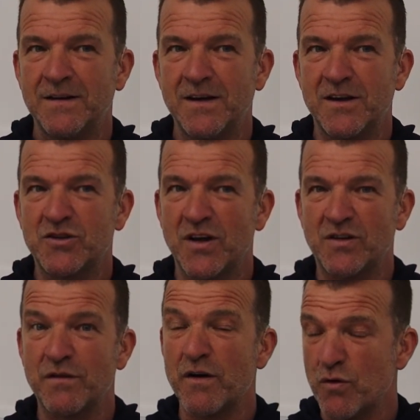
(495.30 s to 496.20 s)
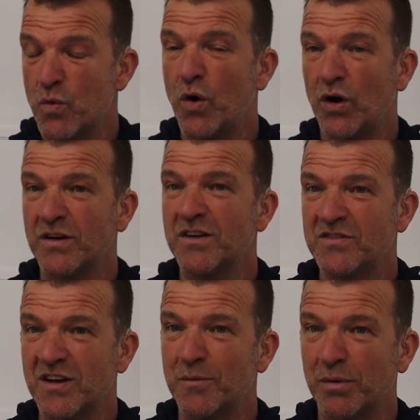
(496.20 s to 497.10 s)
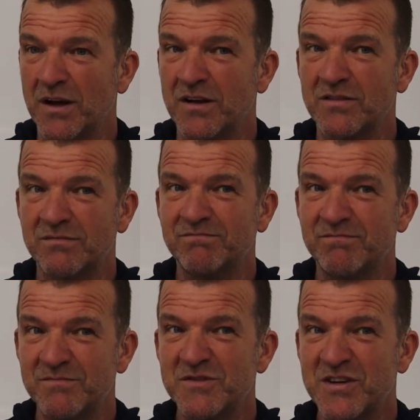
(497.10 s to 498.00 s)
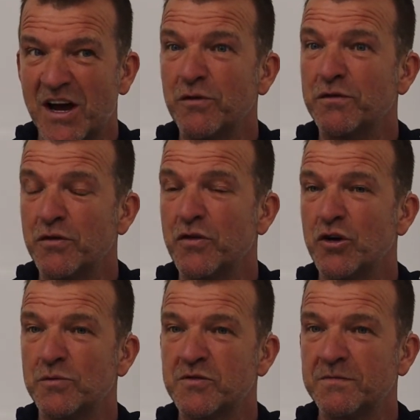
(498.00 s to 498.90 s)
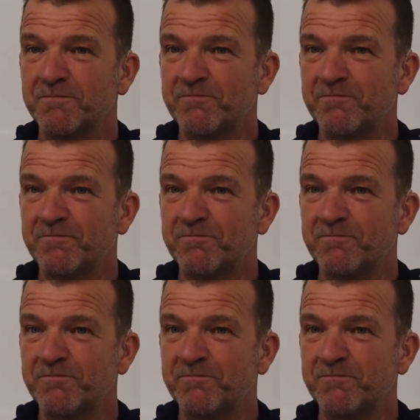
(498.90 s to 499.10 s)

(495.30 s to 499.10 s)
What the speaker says: yeah, it's very rewarding to see the players sign up for other clubs.